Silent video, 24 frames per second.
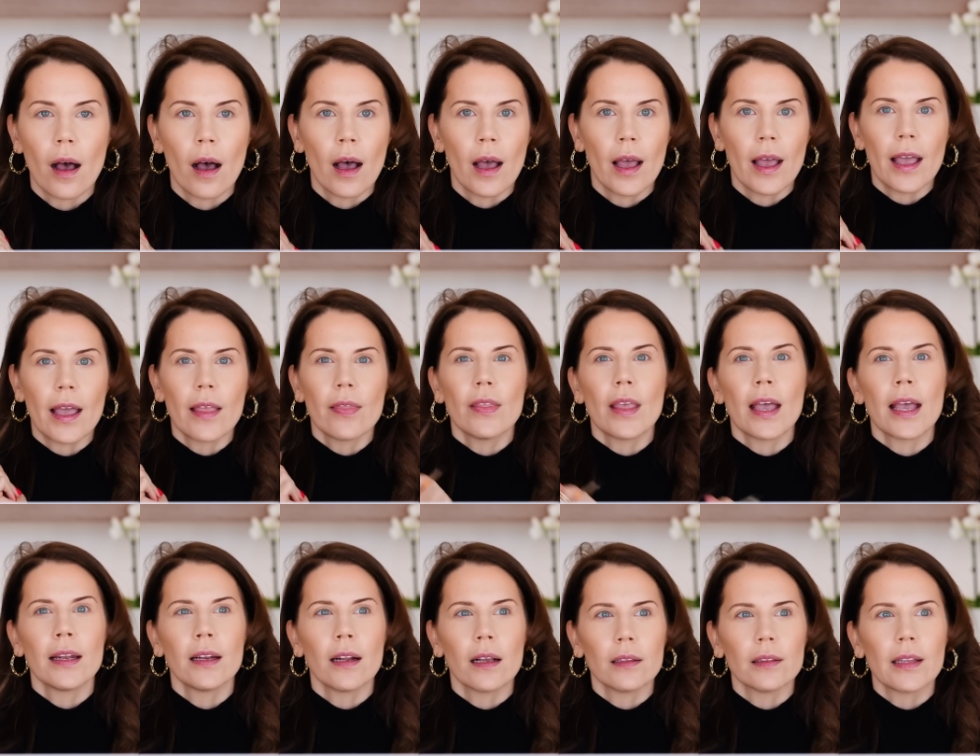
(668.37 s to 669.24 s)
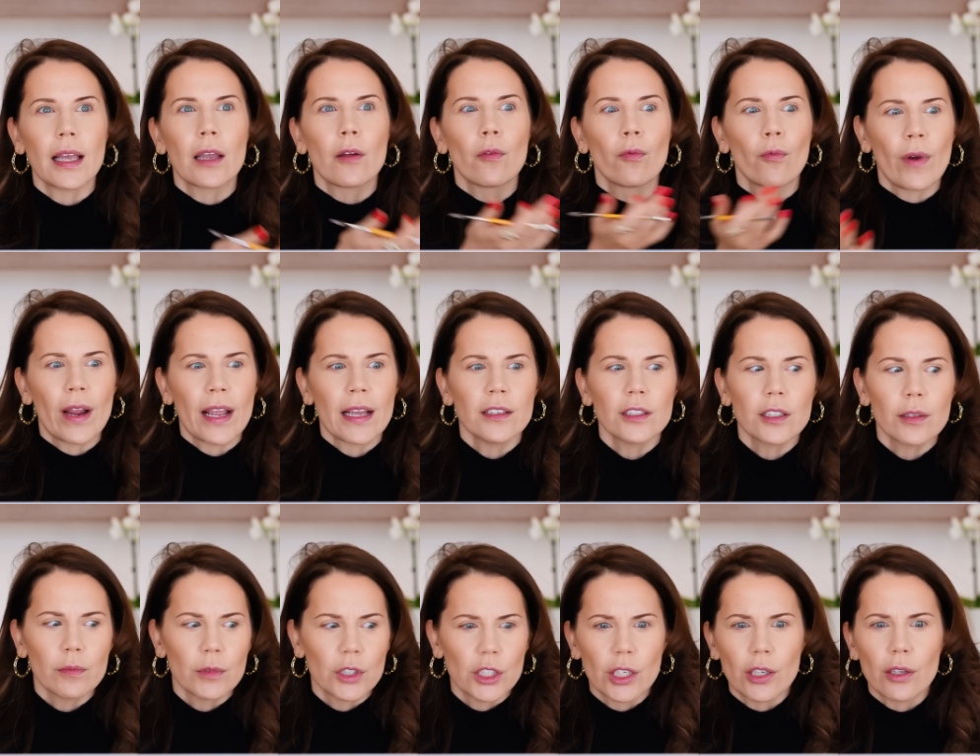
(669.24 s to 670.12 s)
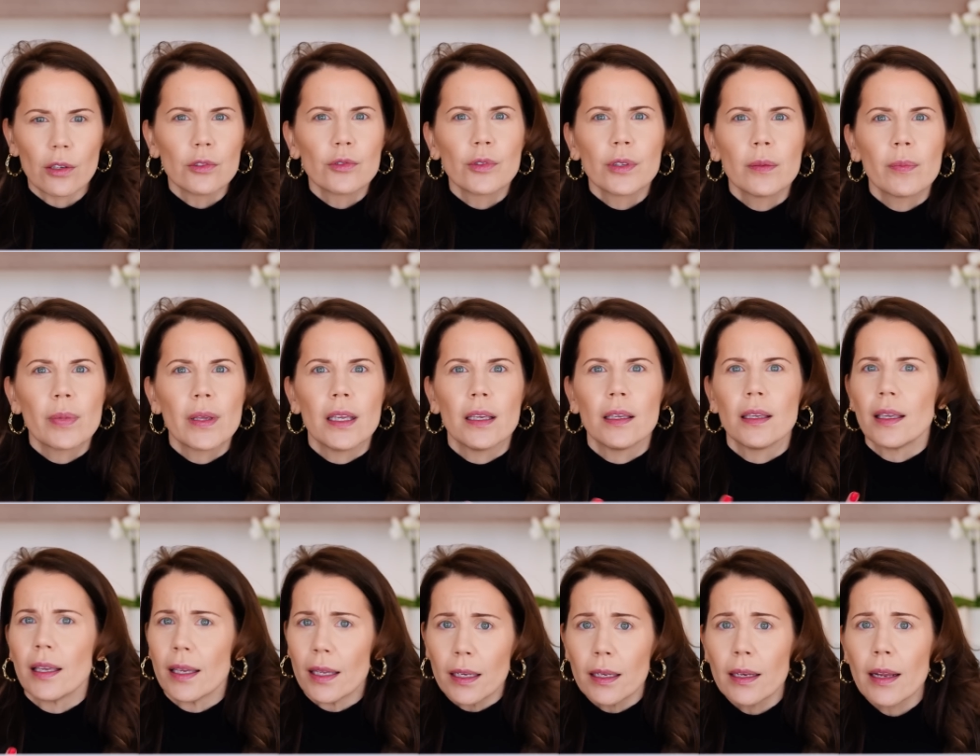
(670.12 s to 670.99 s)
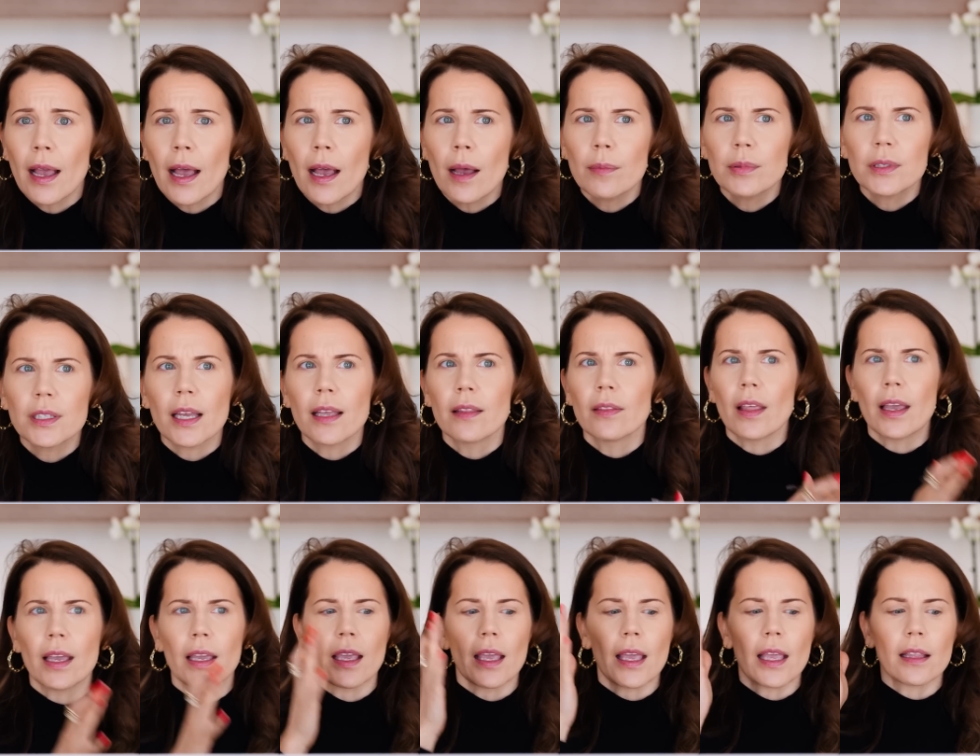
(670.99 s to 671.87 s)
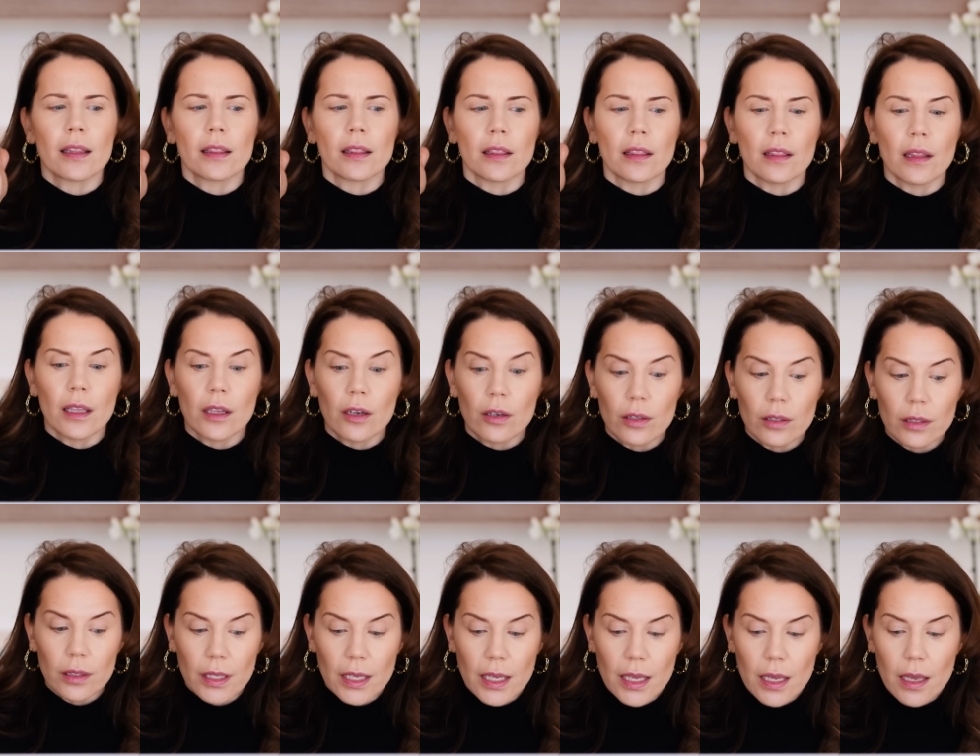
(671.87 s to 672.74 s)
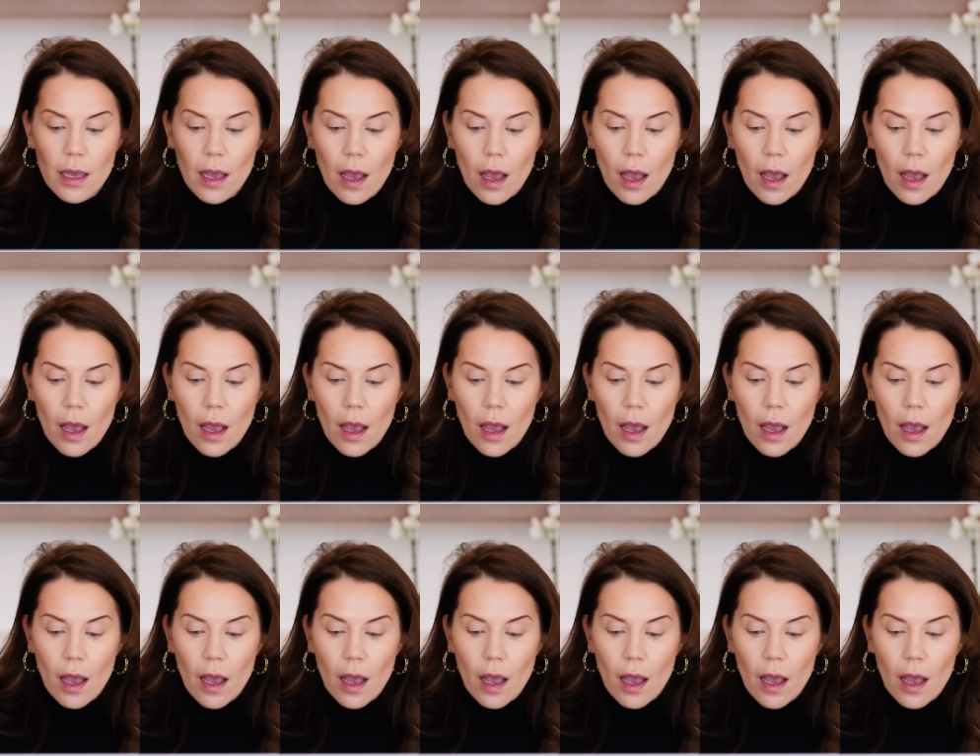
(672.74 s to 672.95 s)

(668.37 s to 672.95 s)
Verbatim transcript: Uh, and then like random children being kidnapped. And like, it literally,